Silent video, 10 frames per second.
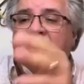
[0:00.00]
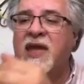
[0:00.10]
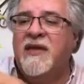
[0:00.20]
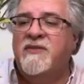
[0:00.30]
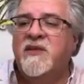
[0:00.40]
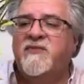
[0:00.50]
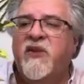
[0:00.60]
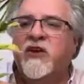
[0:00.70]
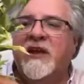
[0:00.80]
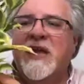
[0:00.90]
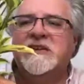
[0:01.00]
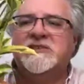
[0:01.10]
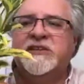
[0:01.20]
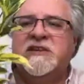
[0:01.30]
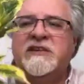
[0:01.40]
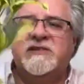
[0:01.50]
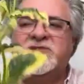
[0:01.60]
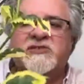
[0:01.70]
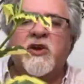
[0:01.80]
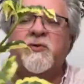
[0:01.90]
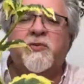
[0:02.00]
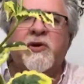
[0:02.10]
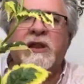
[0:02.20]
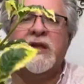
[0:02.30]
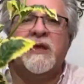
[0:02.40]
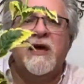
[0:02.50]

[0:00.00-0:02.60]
And this variegation is so pretty